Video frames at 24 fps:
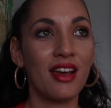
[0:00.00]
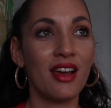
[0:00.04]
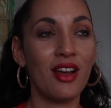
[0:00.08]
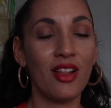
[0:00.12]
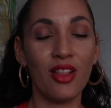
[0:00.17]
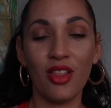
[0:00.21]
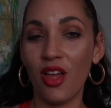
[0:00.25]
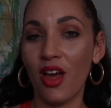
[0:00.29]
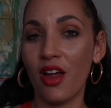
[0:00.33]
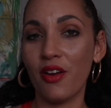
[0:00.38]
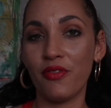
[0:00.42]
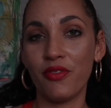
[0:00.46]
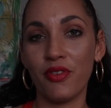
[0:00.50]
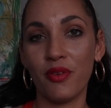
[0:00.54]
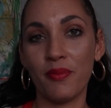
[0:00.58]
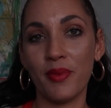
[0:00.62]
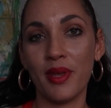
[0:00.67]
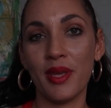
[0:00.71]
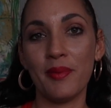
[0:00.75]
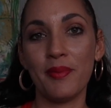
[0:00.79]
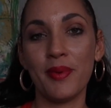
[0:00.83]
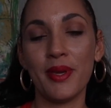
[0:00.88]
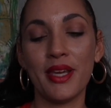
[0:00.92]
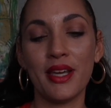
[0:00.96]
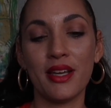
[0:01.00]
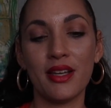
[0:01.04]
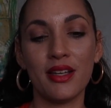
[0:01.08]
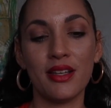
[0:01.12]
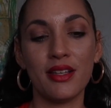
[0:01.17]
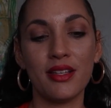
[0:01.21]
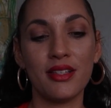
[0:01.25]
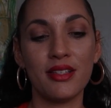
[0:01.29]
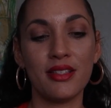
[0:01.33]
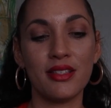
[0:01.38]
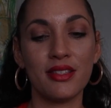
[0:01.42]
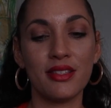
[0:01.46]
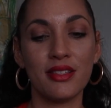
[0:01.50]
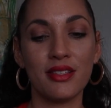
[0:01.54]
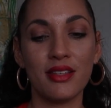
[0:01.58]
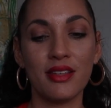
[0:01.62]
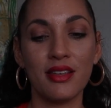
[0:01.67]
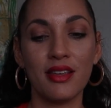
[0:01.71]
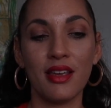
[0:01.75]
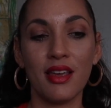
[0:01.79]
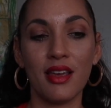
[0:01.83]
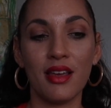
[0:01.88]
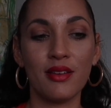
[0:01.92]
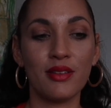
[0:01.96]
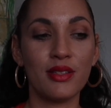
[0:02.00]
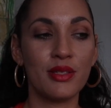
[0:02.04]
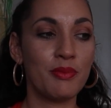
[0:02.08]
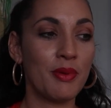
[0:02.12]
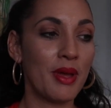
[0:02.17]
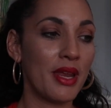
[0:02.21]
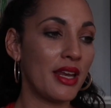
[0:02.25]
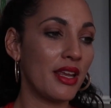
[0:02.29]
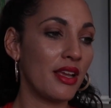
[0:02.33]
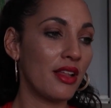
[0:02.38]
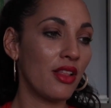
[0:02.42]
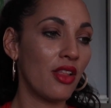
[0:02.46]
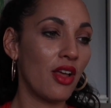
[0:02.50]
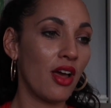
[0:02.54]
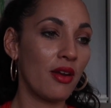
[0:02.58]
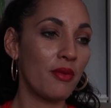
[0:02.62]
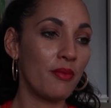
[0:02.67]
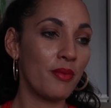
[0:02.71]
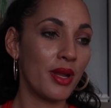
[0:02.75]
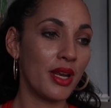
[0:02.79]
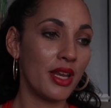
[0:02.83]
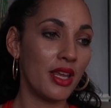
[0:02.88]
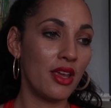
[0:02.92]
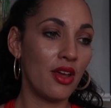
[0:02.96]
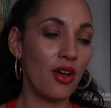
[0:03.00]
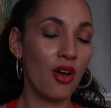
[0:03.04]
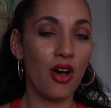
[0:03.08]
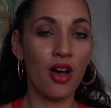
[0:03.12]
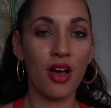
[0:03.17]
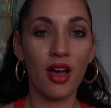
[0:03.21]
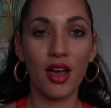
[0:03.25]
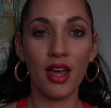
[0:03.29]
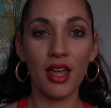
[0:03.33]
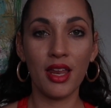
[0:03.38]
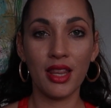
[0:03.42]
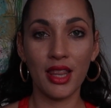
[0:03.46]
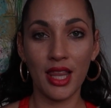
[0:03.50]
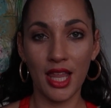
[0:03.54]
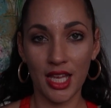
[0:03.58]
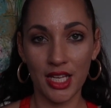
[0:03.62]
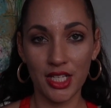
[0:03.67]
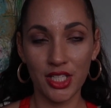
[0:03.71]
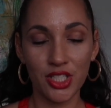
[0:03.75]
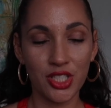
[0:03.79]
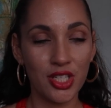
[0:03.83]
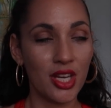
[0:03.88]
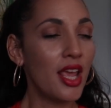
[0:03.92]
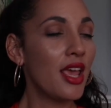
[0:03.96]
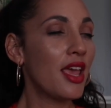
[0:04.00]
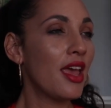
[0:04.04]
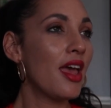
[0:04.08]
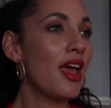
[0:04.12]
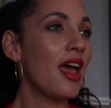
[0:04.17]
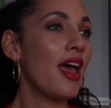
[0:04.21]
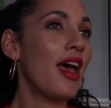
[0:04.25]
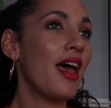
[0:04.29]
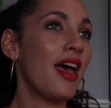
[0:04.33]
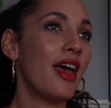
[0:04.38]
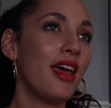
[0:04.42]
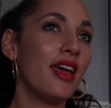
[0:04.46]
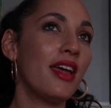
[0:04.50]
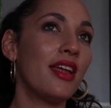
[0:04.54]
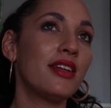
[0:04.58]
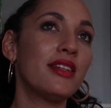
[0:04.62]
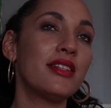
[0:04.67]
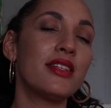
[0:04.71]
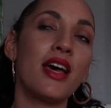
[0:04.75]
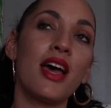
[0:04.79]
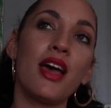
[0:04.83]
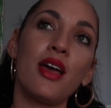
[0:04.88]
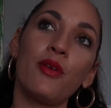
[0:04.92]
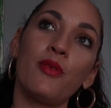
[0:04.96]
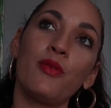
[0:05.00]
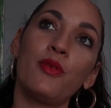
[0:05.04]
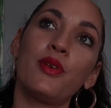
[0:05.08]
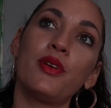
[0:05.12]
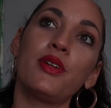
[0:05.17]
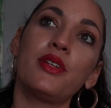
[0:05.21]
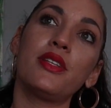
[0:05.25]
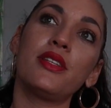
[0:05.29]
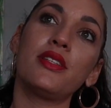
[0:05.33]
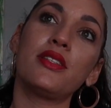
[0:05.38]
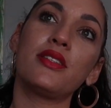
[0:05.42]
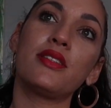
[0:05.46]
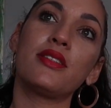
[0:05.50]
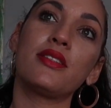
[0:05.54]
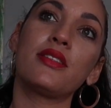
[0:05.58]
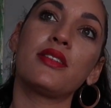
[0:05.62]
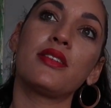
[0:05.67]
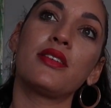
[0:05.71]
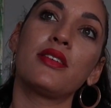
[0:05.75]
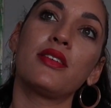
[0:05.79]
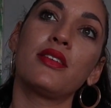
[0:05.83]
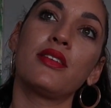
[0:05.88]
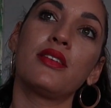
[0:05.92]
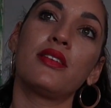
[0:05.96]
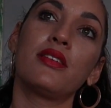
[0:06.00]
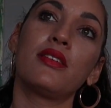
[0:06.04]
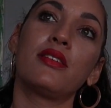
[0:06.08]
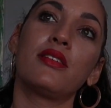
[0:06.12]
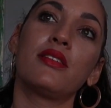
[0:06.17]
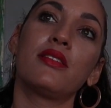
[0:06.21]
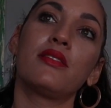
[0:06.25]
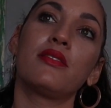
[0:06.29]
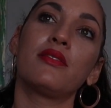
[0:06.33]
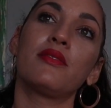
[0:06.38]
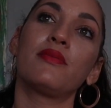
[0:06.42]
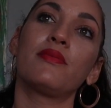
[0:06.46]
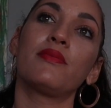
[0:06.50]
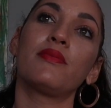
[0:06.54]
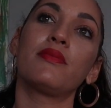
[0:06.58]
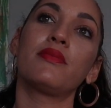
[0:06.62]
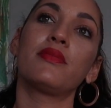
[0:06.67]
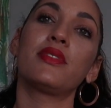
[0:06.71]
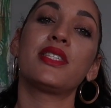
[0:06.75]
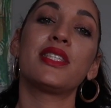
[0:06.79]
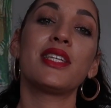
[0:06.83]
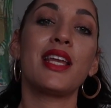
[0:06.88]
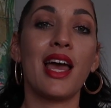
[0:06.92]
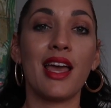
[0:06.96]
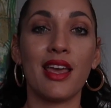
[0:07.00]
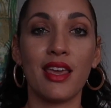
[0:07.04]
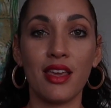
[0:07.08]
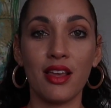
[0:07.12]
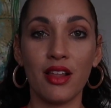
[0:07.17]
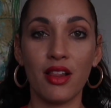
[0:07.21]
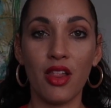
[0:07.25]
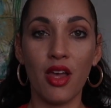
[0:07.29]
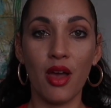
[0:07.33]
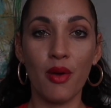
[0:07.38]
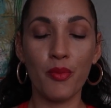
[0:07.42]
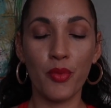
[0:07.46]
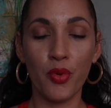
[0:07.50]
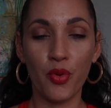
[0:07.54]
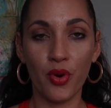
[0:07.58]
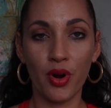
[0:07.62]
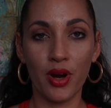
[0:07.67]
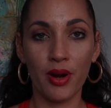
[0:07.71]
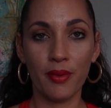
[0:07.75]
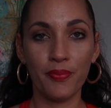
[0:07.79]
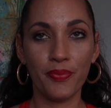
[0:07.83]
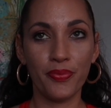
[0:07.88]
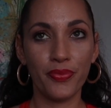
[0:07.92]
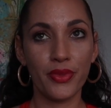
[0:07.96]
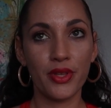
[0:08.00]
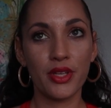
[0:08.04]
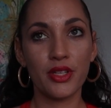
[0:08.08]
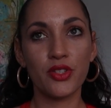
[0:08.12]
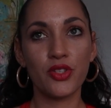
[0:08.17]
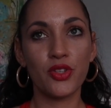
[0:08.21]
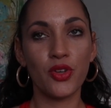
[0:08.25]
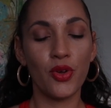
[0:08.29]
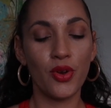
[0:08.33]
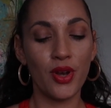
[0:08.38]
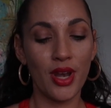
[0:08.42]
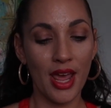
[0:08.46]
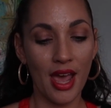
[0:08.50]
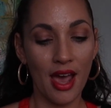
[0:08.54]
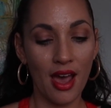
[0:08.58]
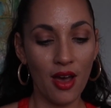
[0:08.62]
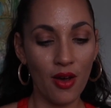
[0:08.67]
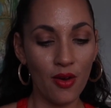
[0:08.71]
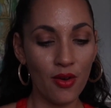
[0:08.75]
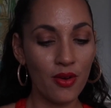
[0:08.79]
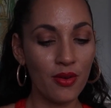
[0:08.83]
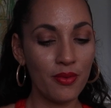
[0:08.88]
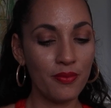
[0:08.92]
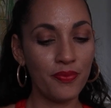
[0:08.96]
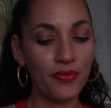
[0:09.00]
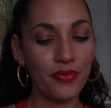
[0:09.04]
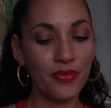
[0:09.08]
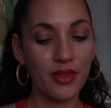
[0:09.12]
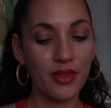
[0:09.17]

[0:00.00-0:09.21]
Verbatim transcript: a lot for me because I was spending a lot of money on lunch and I was snacking a lot more. So now